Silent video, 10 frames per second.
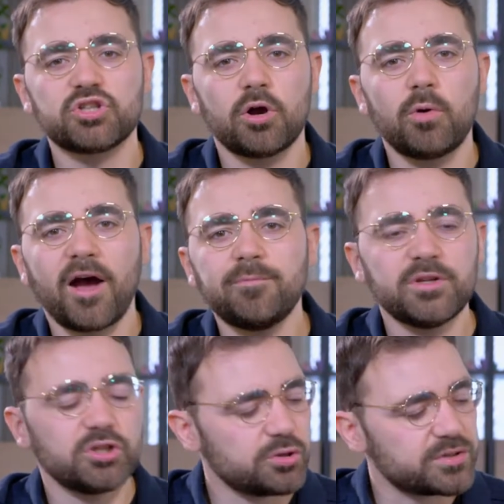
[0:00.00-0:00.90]
So I've
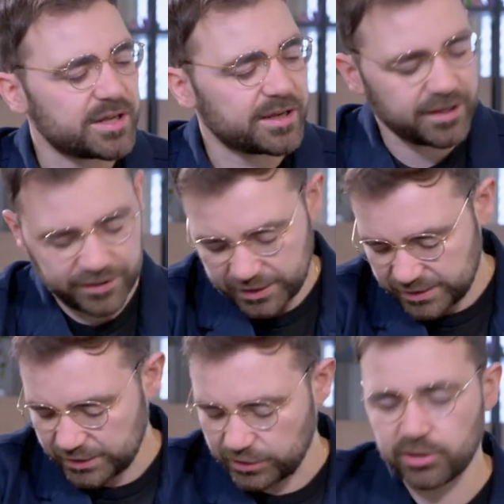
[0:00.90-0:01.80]
been using
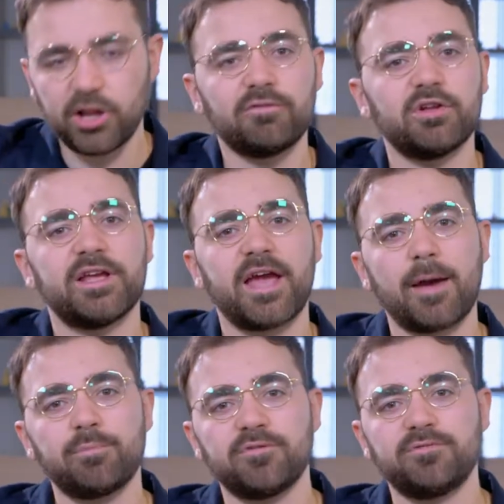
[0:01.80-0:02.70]
this lovely
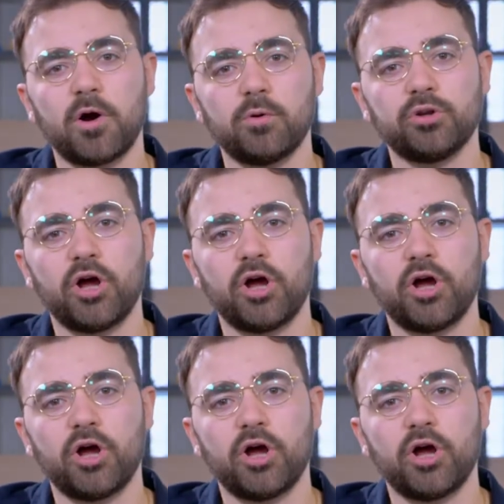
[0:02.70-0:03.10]
Epiphone